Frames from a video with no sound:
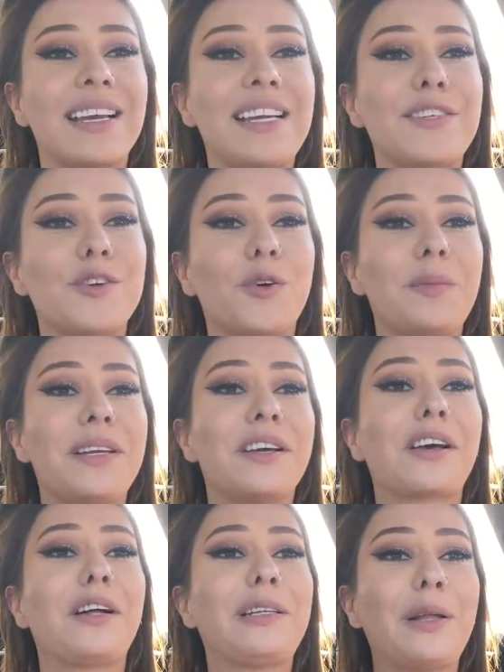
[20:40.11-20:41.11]
He told me to
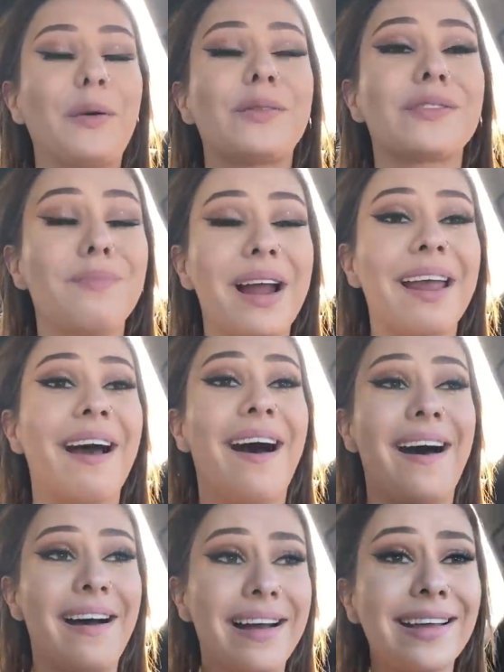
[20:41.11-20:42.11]
close my
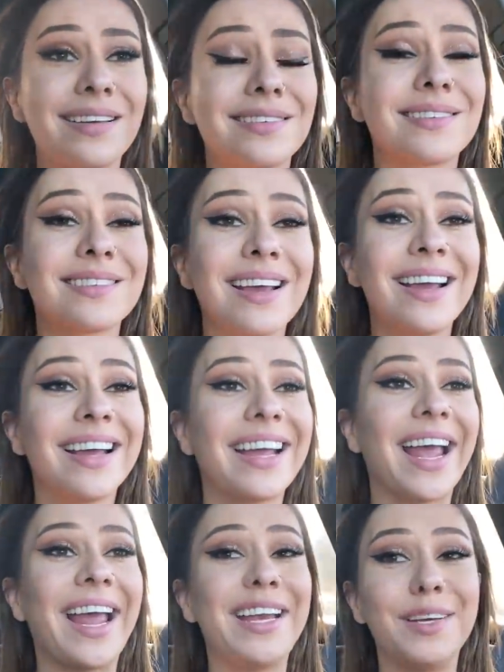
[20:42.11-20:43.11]
eyes
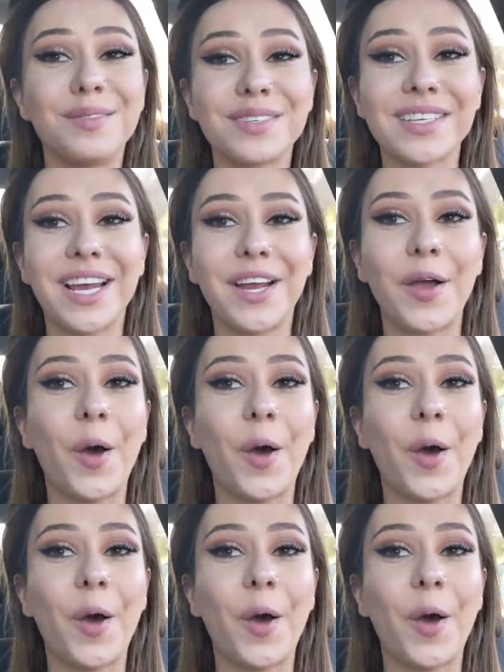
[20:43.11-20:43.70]
and he was like,